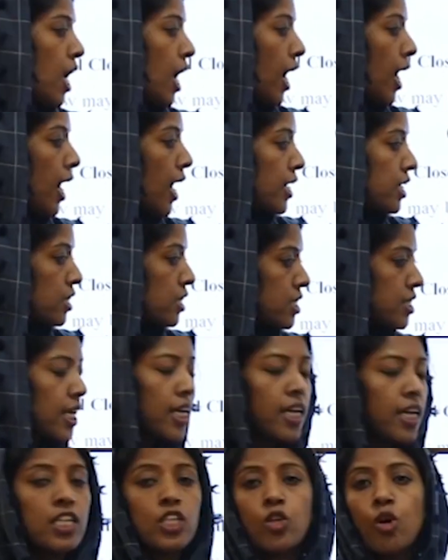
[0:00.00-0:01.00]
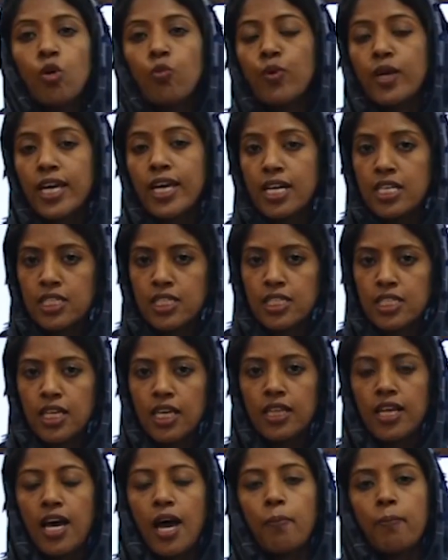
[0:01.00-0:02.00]
and in the second row, we can see
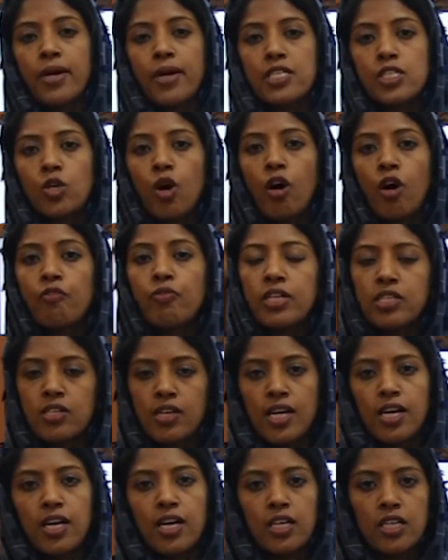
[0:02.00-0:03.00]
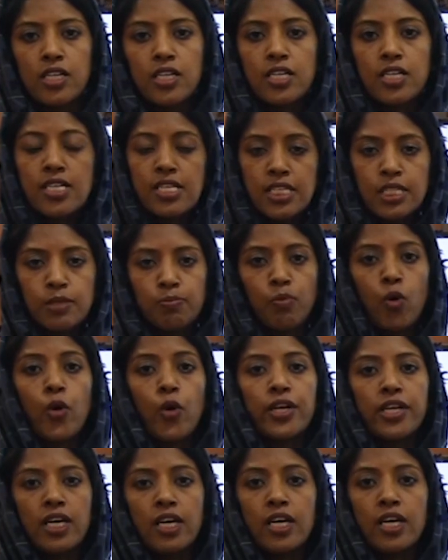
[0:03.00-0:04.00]
the apex of the triangle is
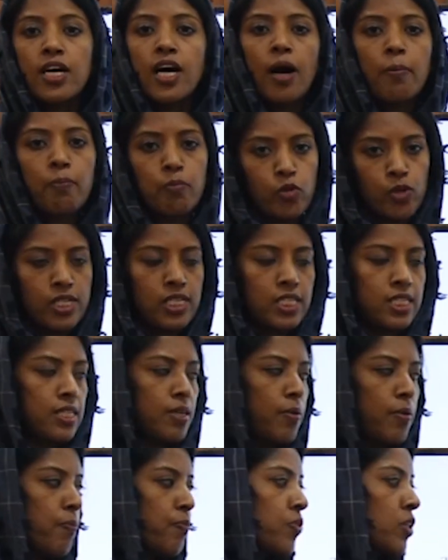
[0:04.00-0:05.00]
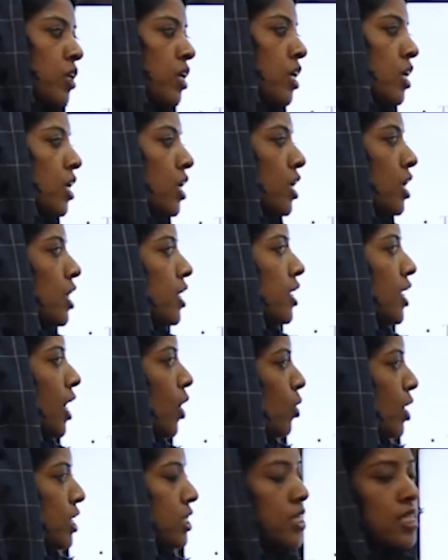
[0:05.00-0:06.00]
pointing upwards. Now
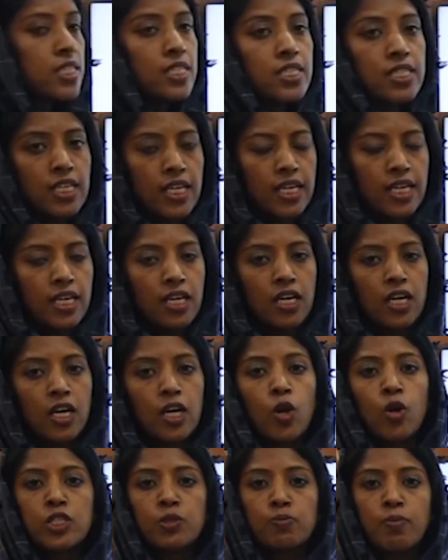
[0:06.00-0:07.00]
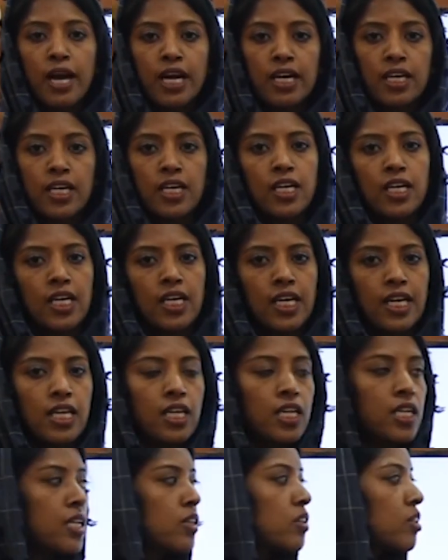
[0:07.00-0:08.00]
let us see close packing
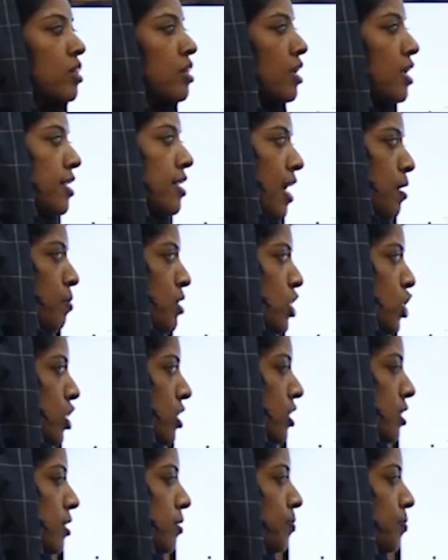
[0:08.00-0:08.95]
in 3 dimension.